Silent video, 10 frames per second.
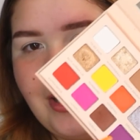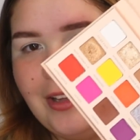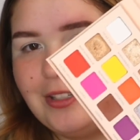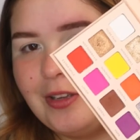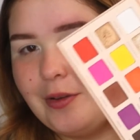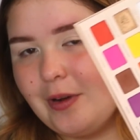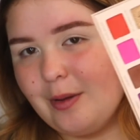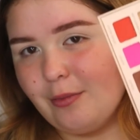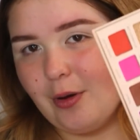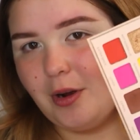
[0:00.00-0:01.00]
colors of the
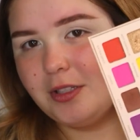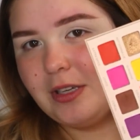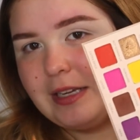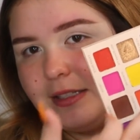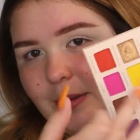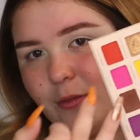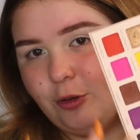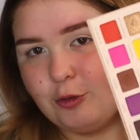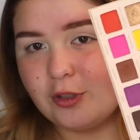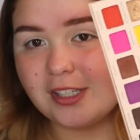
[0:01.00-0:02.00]
rainbow. It also has some
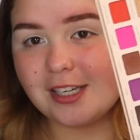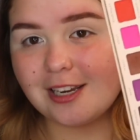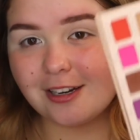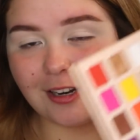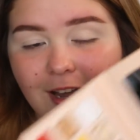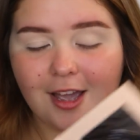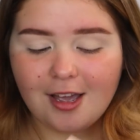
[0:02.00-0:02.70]
neutrals in here.